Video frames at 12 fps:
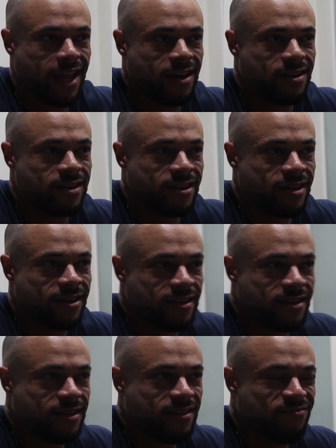
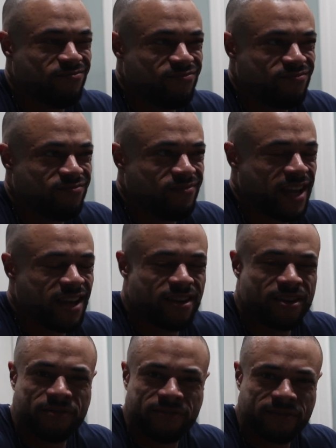800,
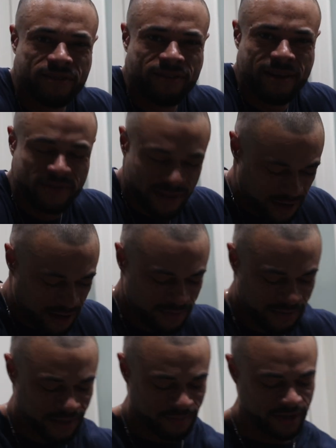850 grams of carbs
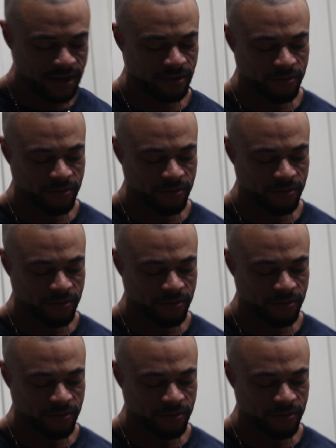or something